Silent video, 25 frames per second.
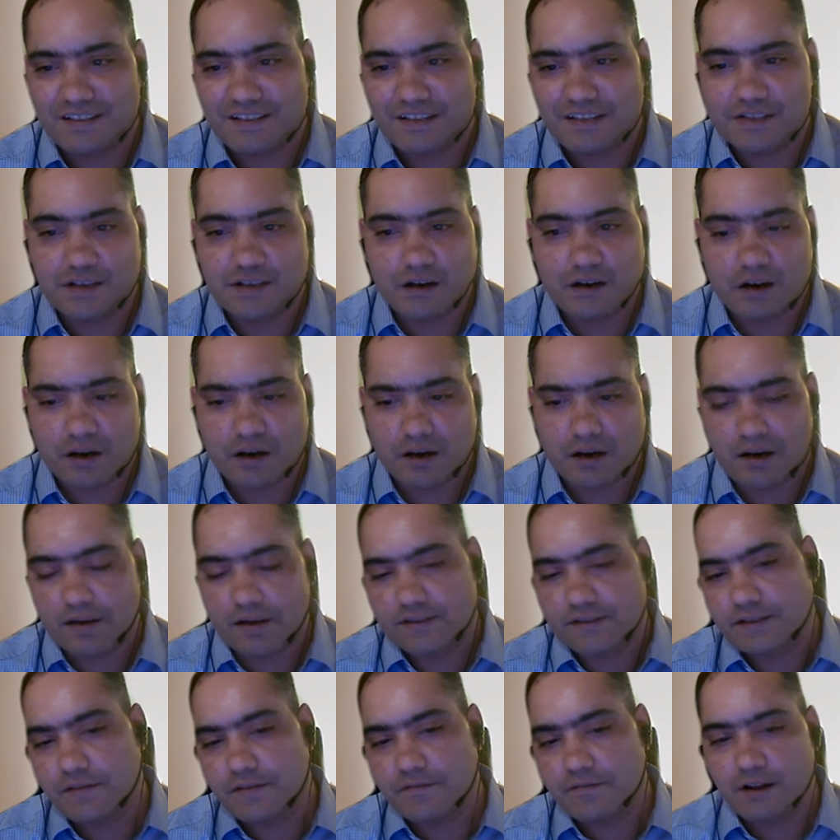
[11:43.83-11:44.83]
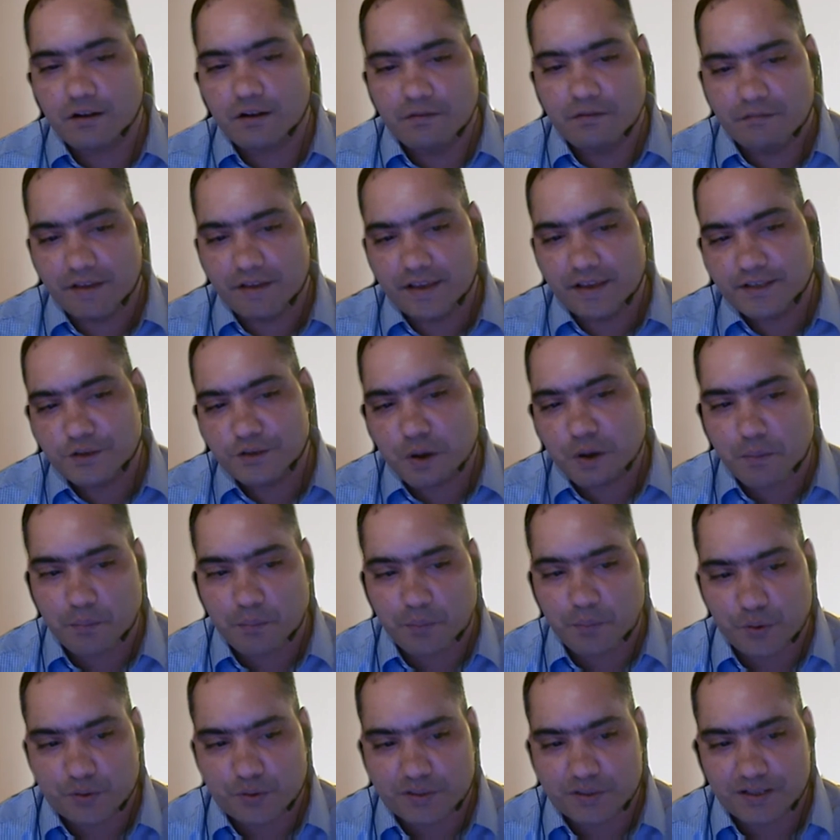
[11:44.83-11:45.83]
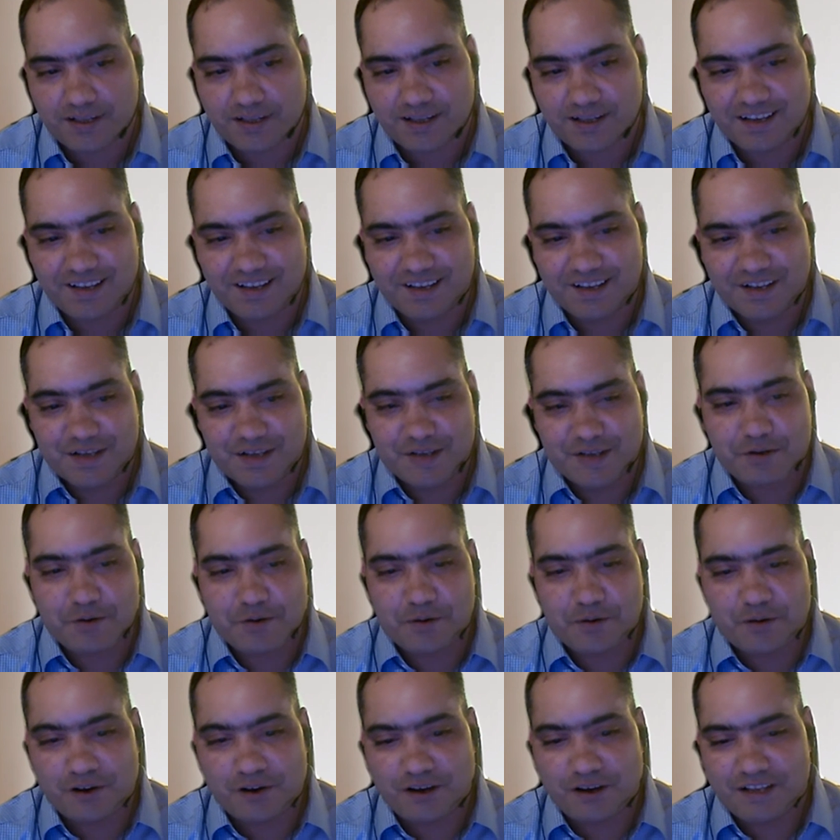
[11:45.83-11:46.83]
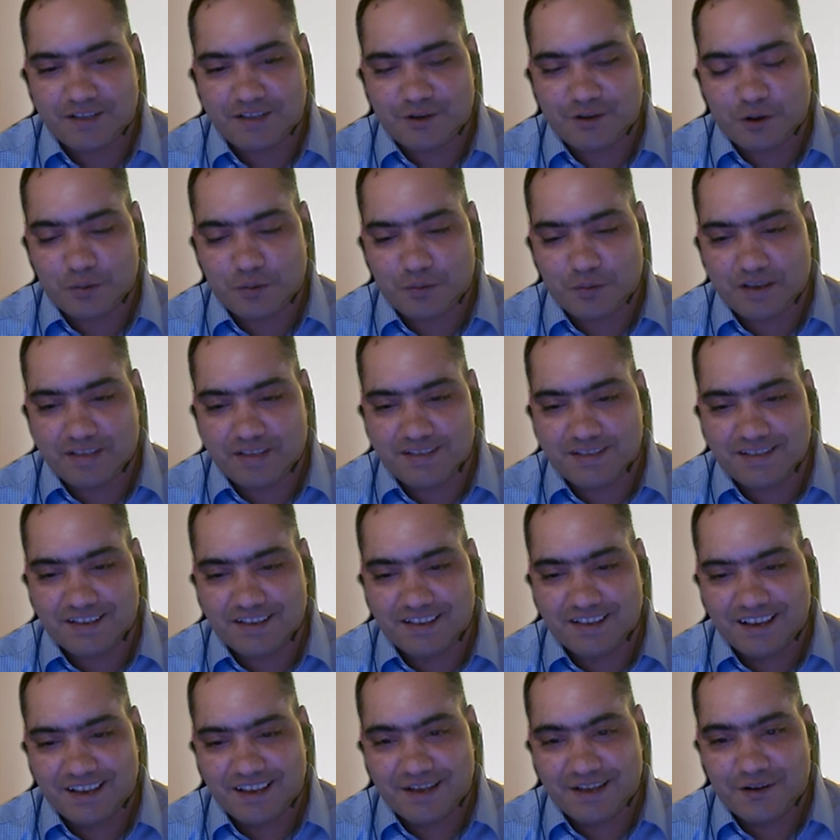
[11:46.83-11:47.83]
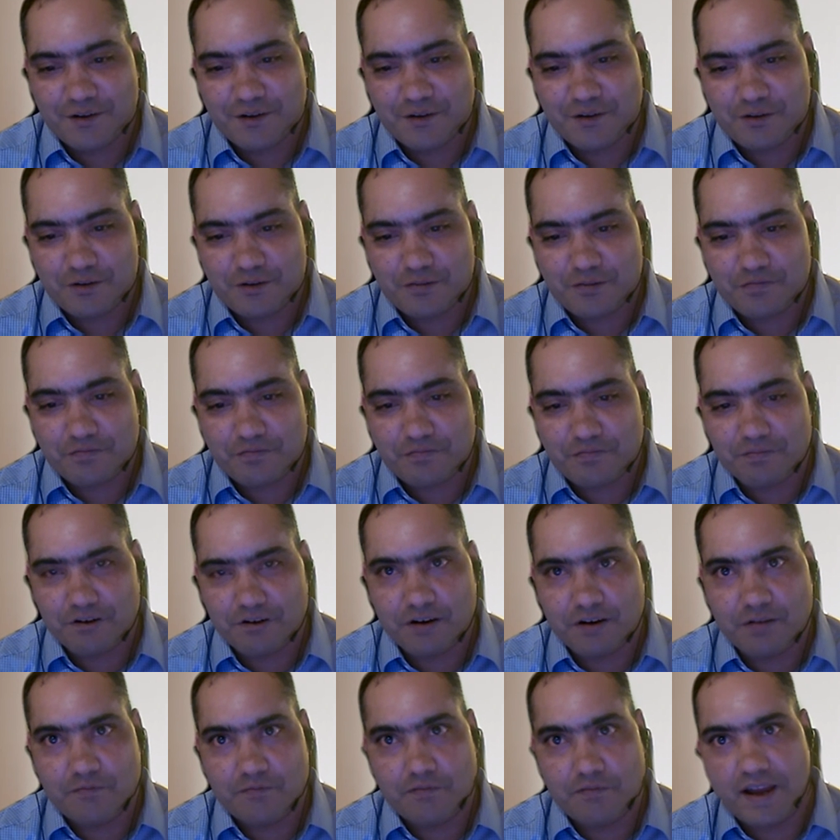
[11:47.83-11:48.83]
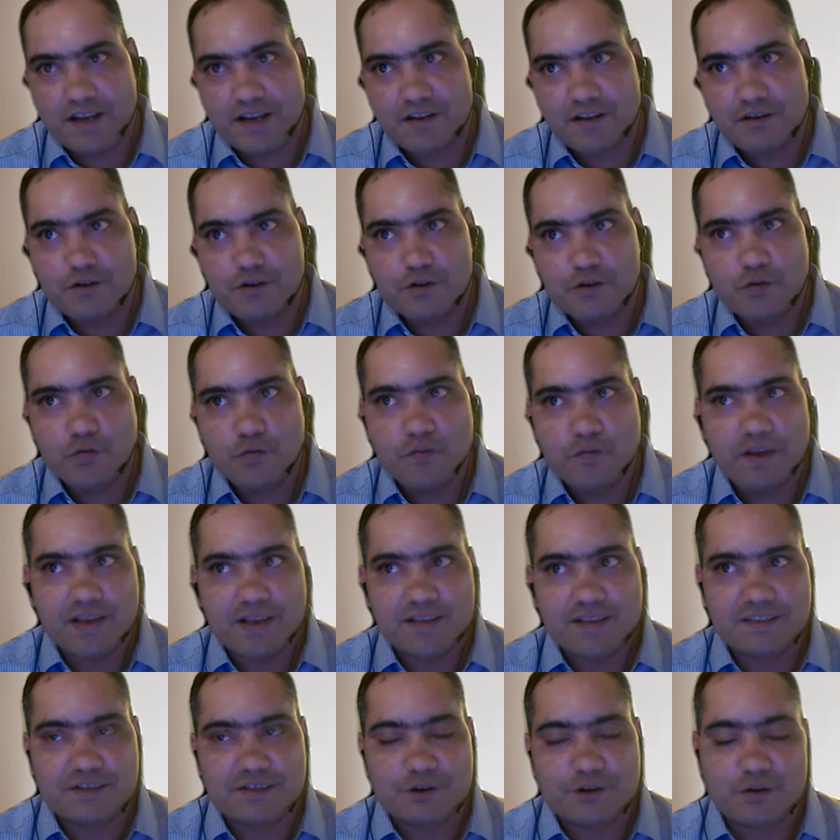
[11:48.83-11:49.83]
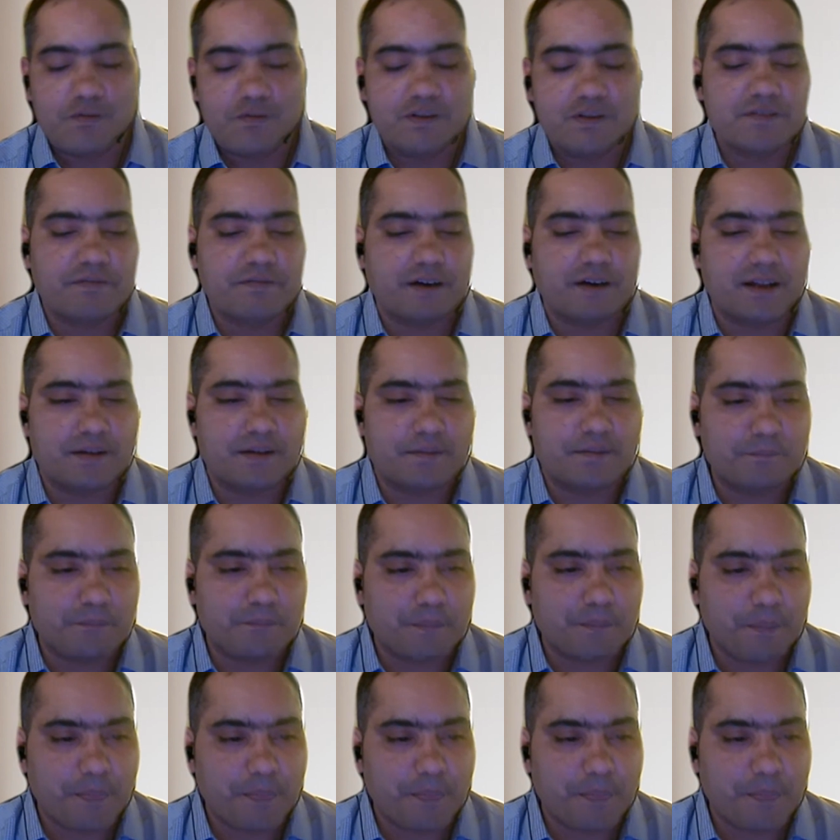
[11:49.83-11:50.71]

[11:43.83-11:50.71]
There's several ways to approach it, so it's always to find new ways is always fun.